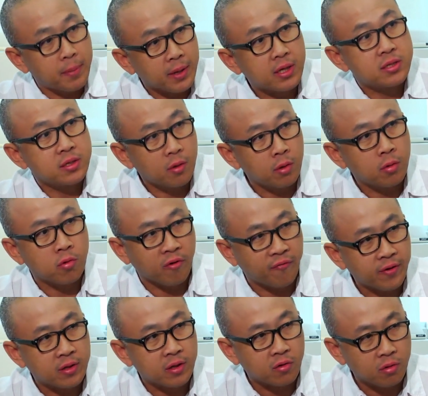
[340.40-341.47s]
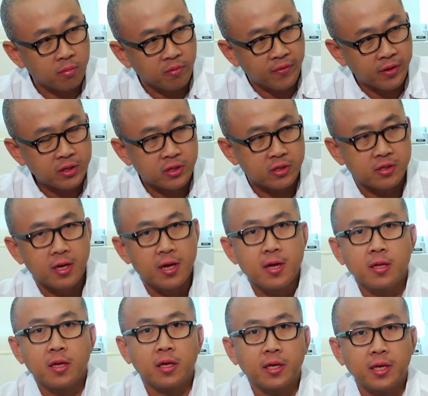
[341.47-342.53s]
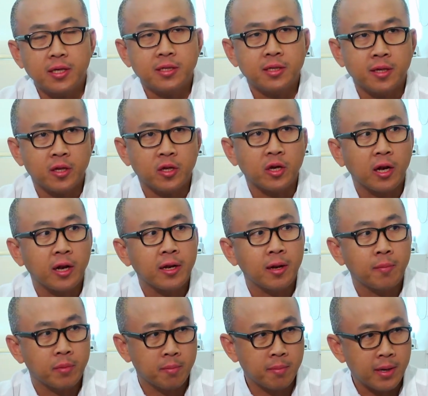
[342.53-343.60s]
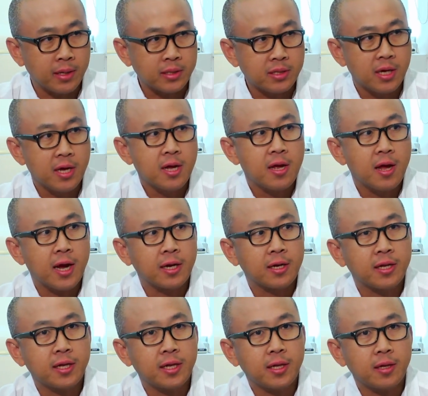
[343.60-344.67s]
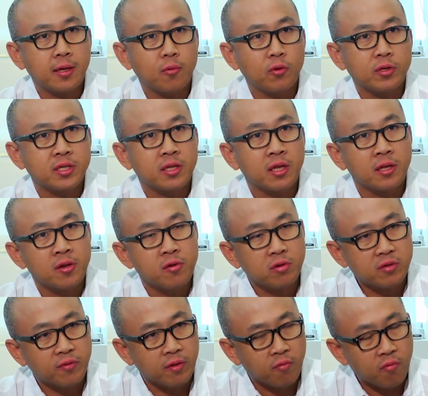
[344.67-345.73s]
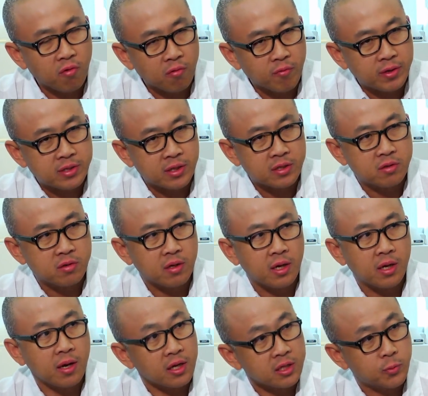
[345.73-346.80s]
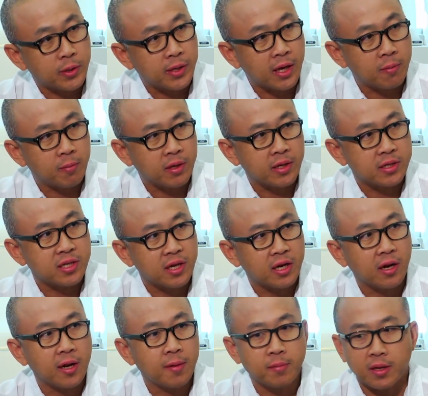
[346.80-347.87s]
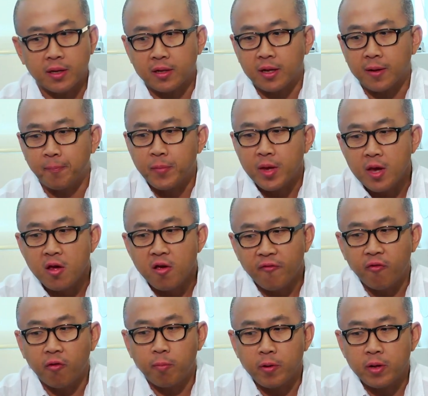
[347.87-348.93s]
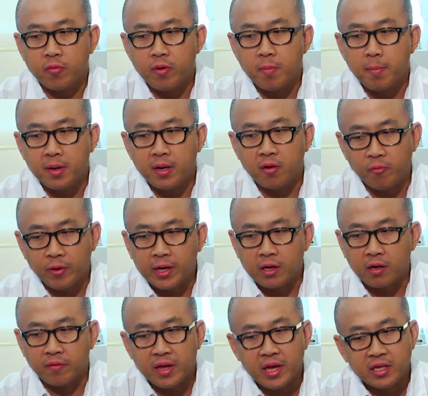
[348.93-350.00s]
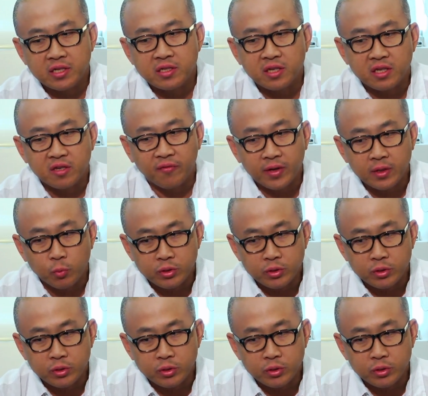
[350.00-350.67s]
biggest owner of Felda Global Ventures. Now he's in there to clean up the mess, and he was in the news for the wrong reasons last weekend because he claimed that 4.3 billion ringgit of the agency's fund